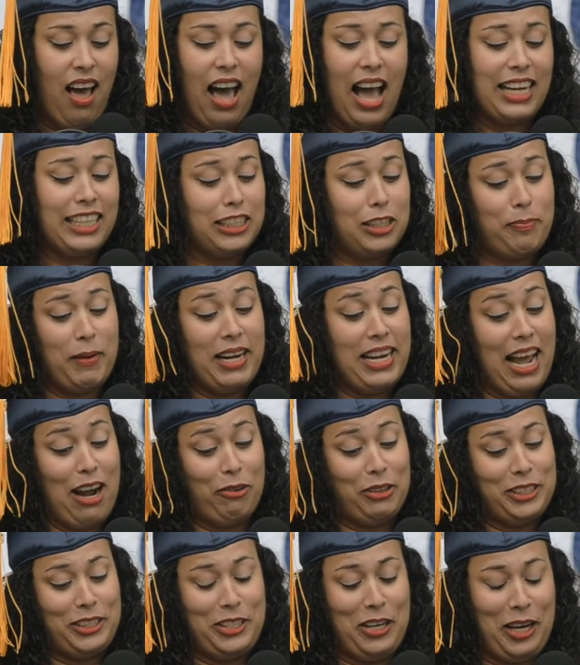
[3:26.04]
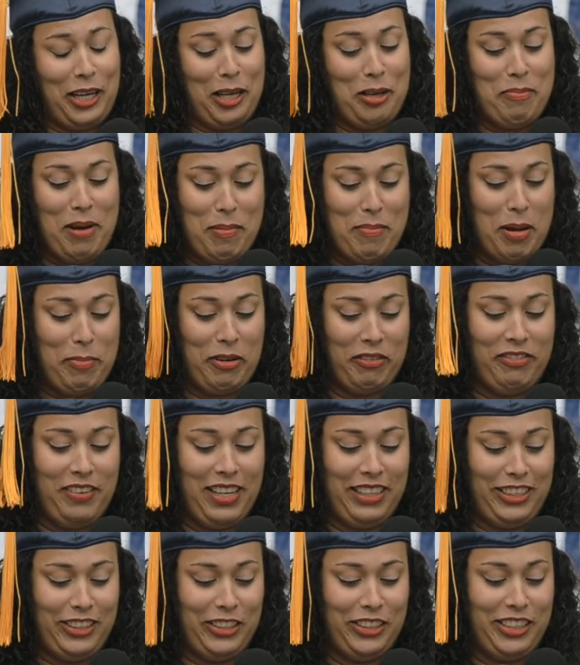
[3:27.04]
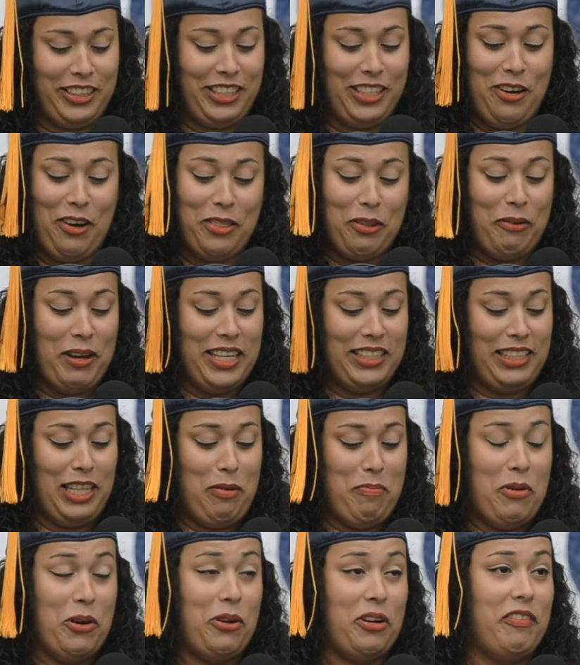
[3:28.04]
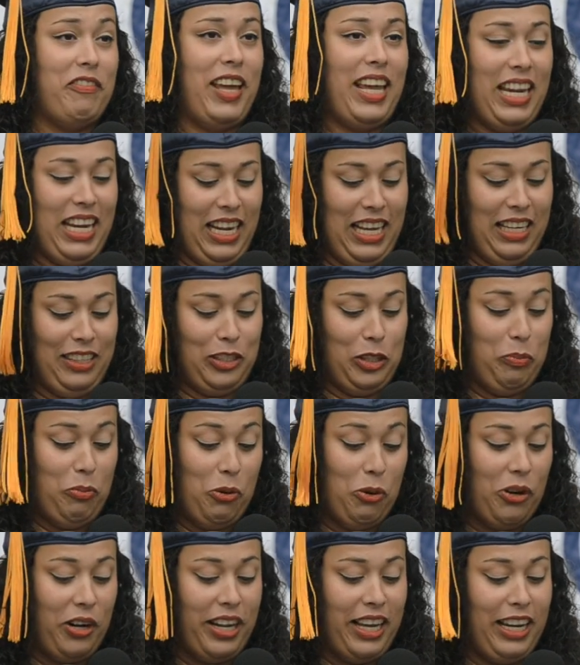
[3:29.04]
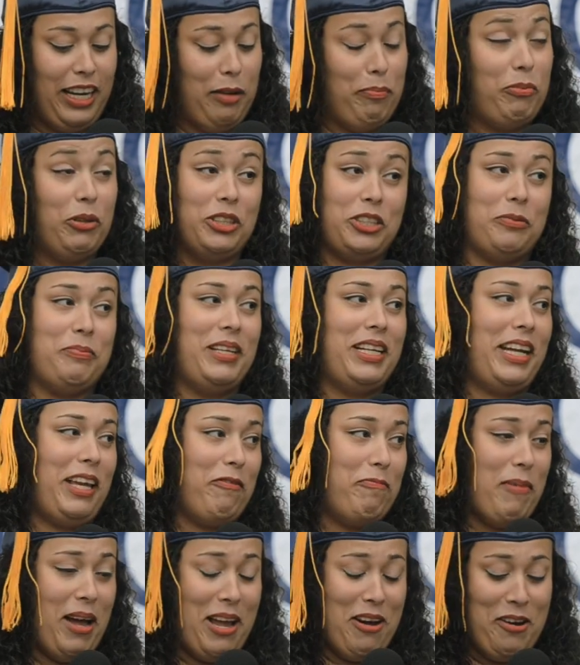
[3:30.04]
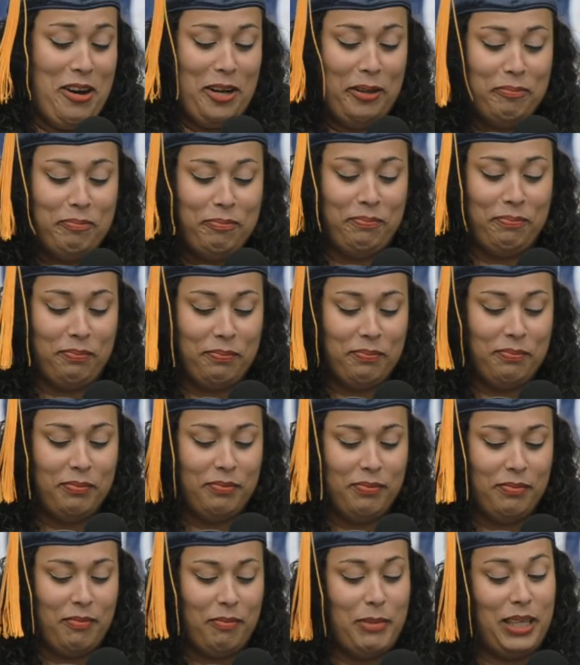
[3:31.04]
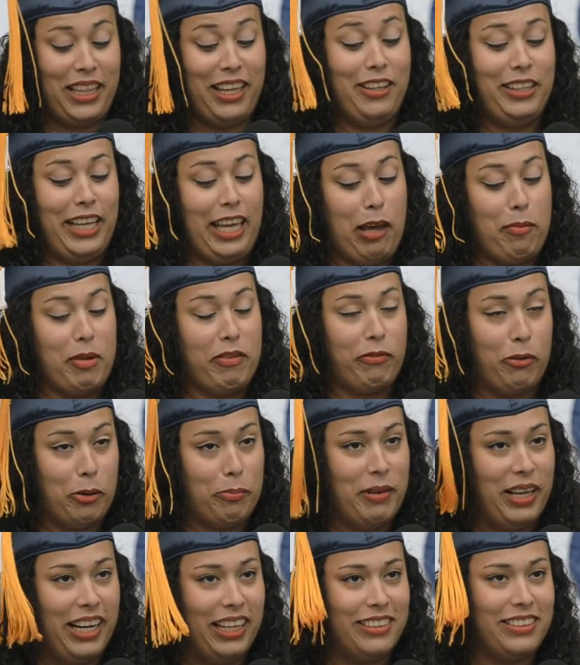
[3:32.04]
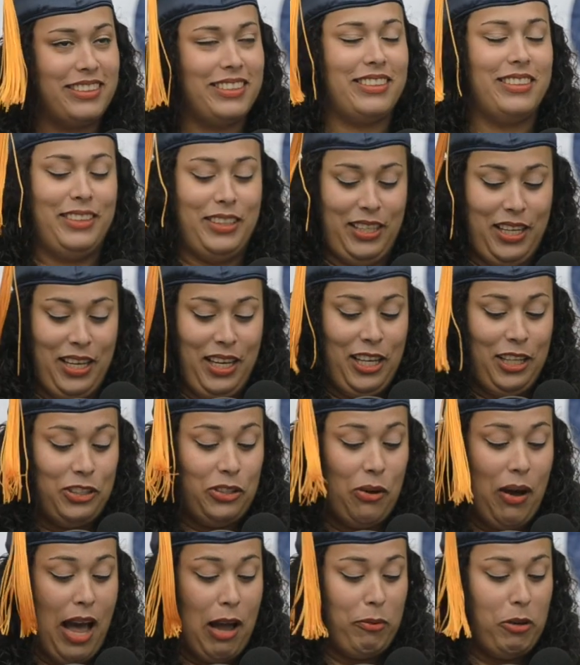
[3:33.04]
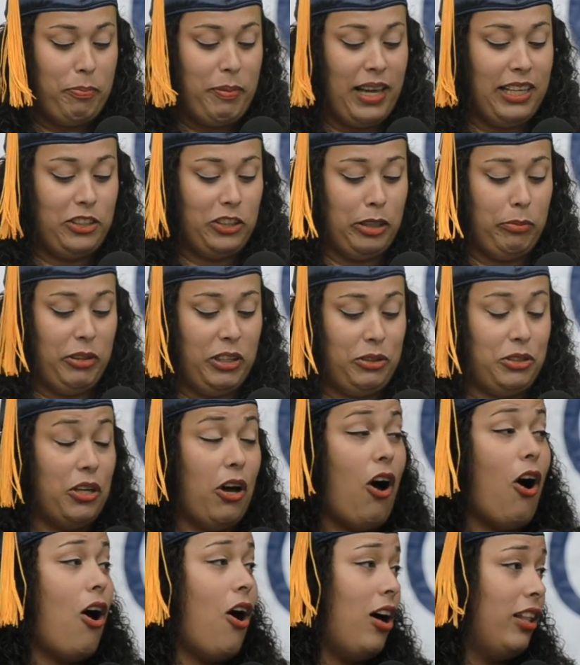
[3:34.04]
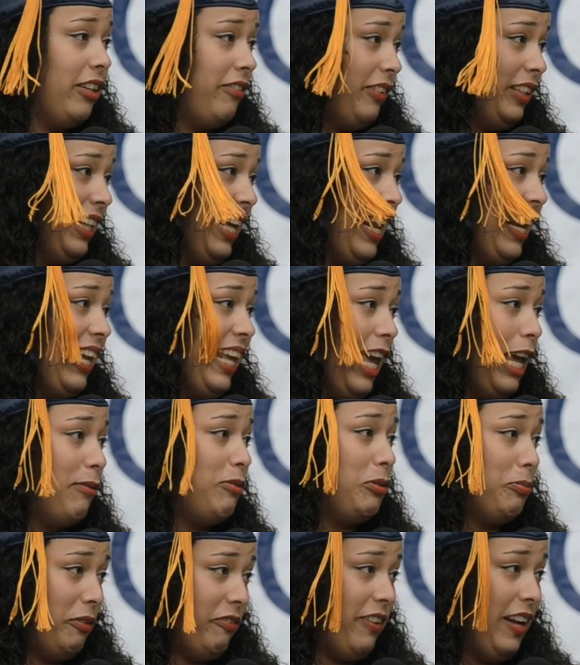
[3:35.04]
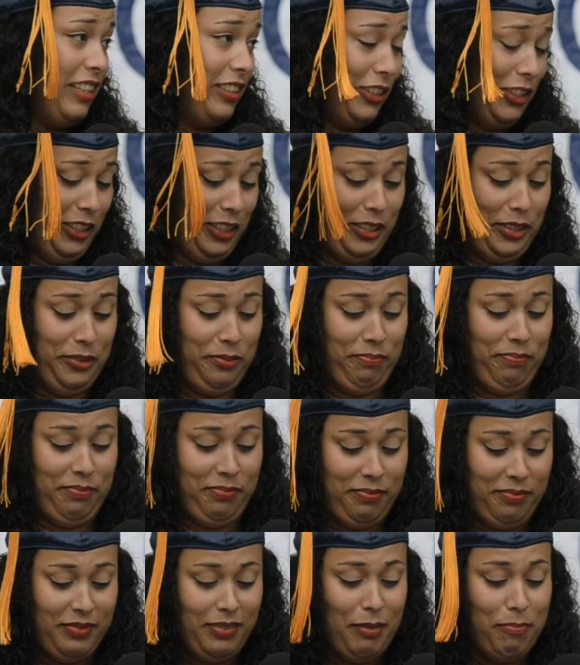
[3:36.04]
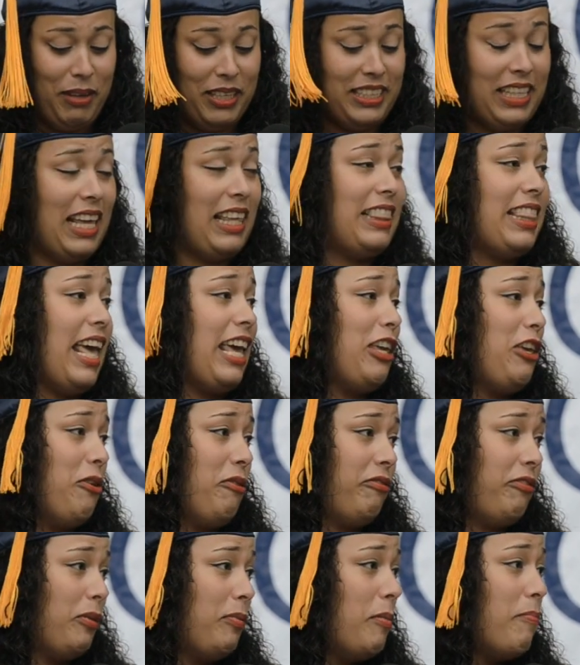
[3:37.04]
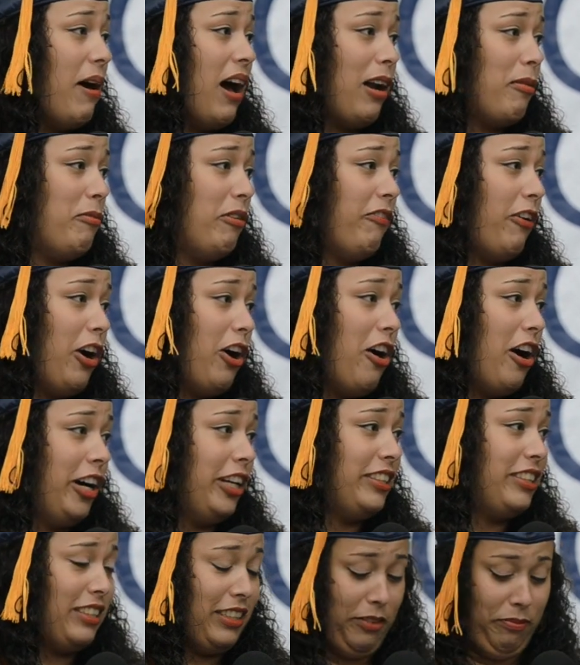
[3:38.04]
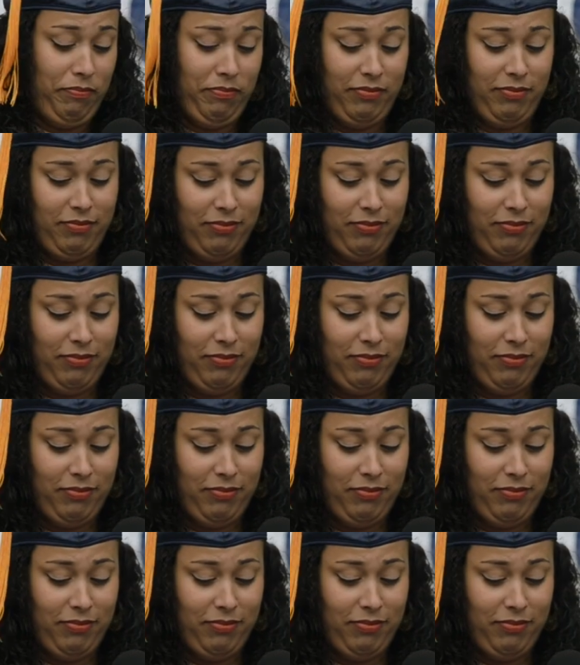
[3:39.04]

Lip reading: I could spend hours talking about my professors and all the ways they motivated, supported, and pushed me to give my all. But they only gave me 4 minutes. So I will pay tribute to all of Atlantic Cape's professors by saying thank you from the bottom of our hearts.